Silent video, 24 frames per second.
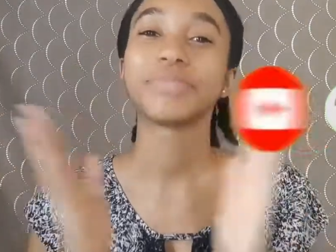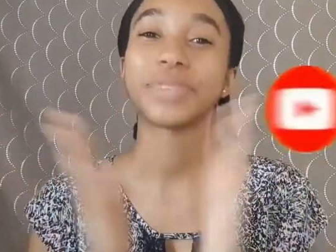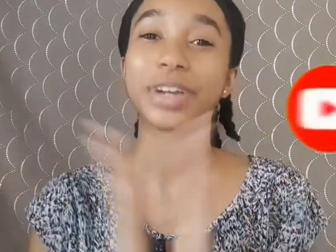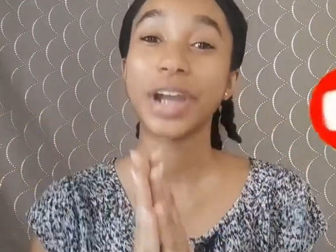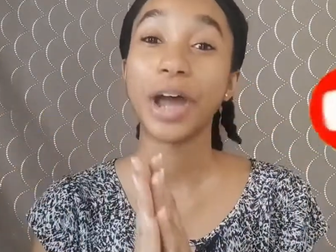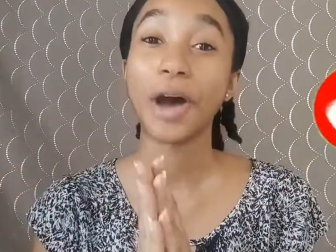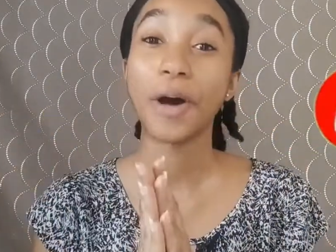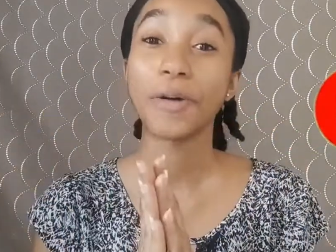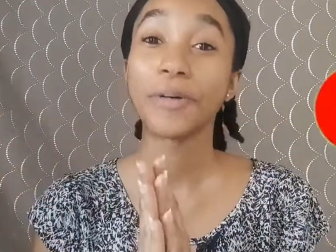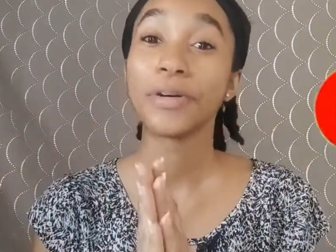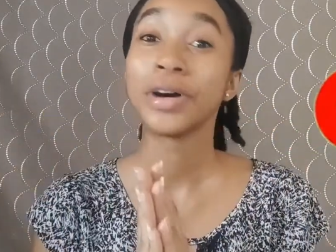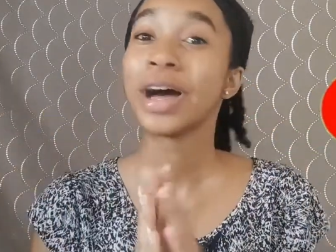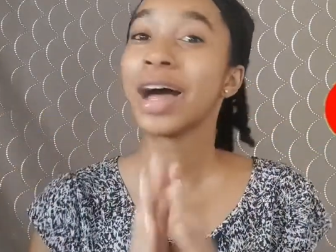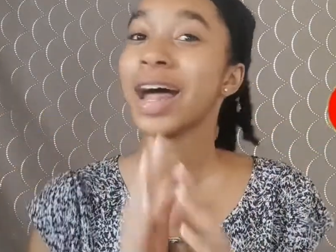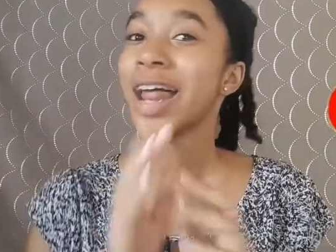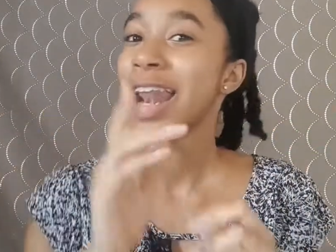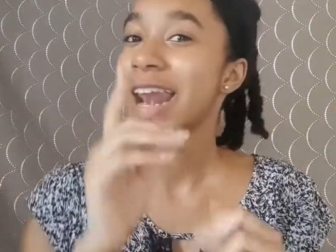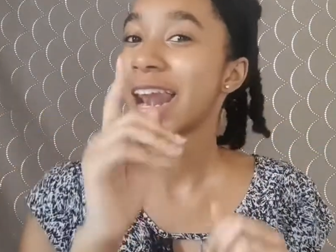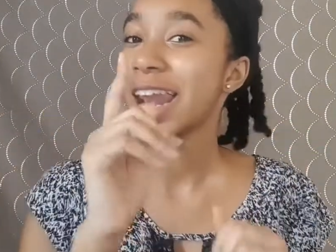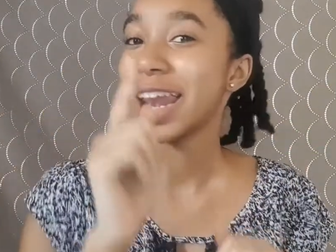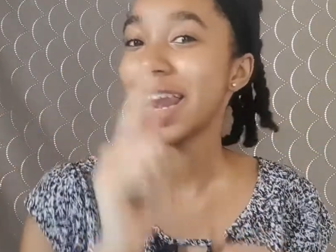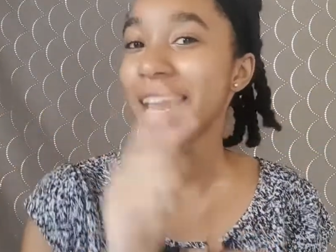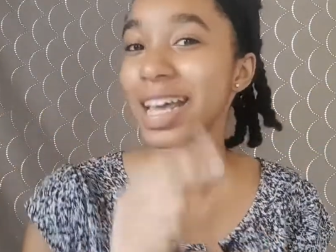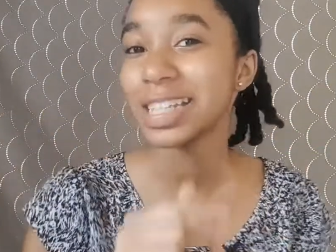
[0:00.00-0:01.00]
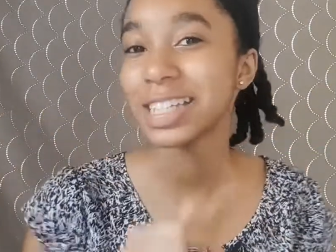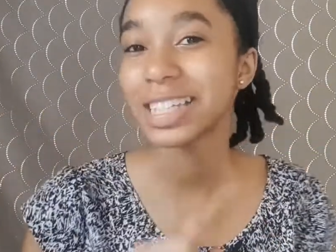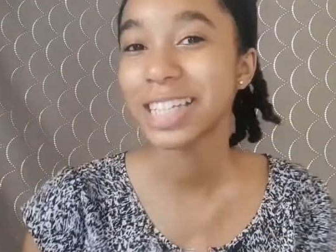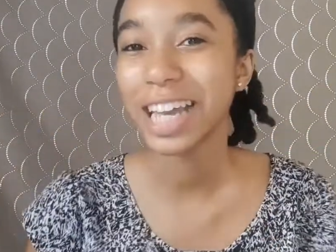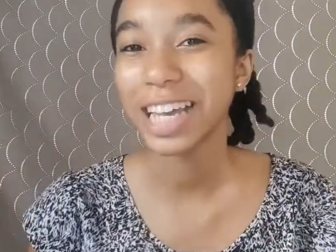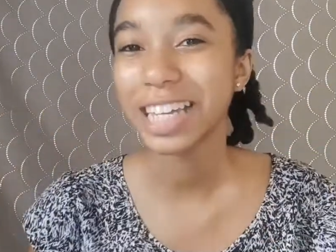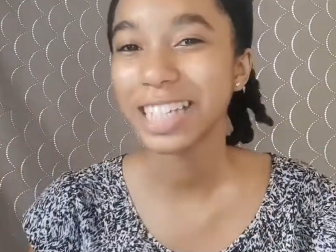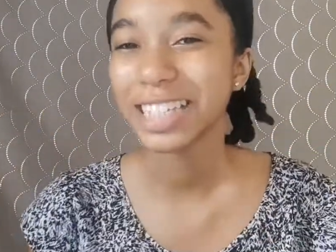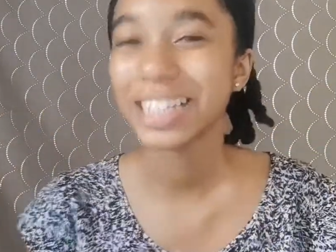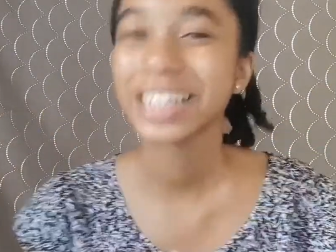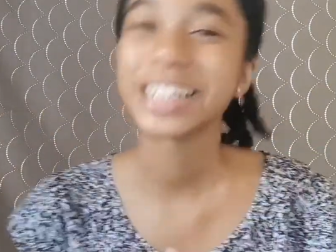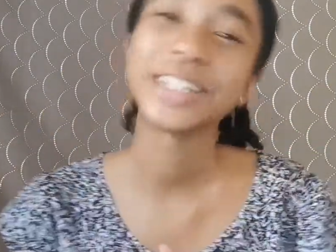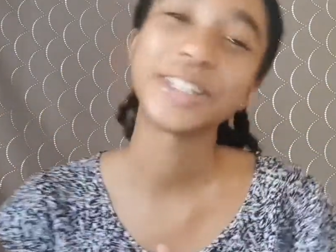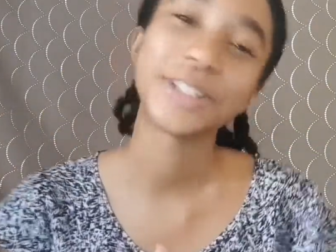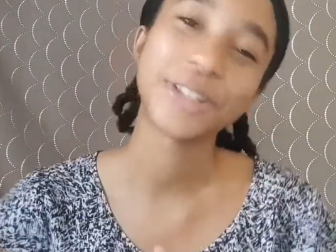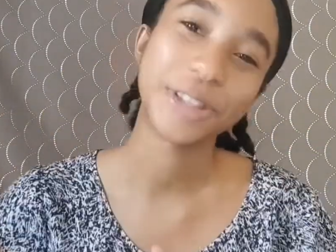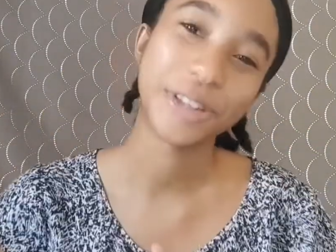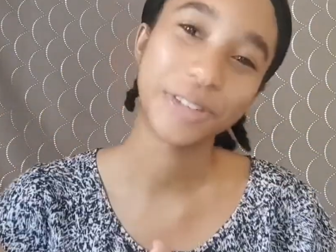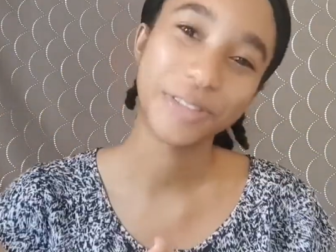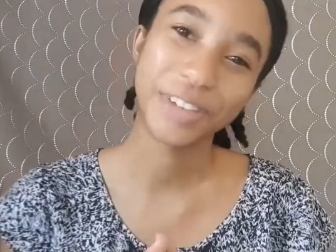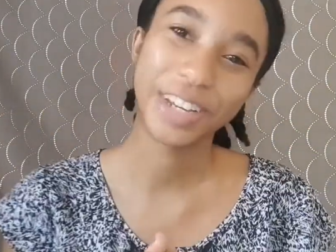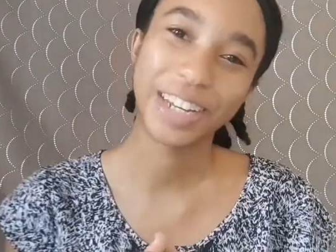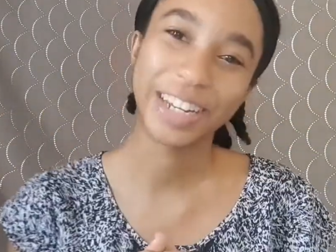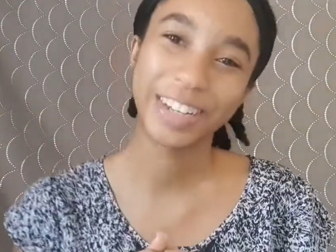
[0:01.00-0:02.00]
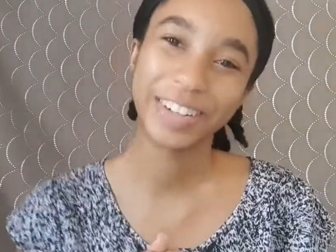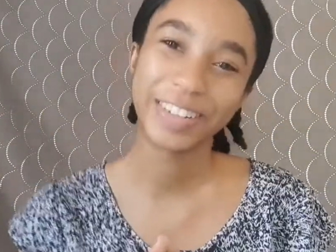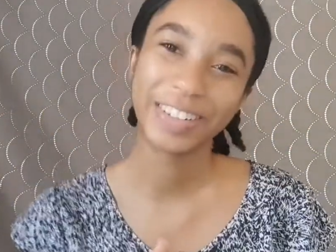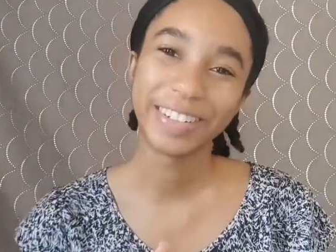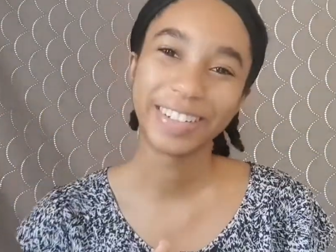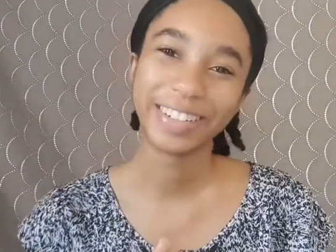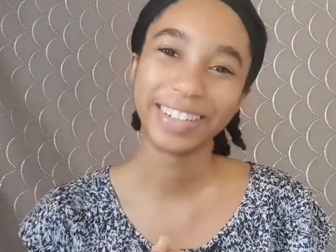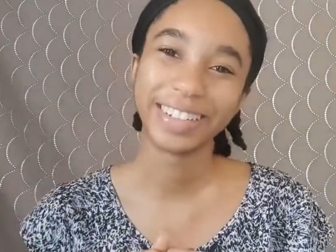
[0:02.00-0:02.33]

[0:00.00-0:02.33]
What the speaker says: Now, let's get into the video.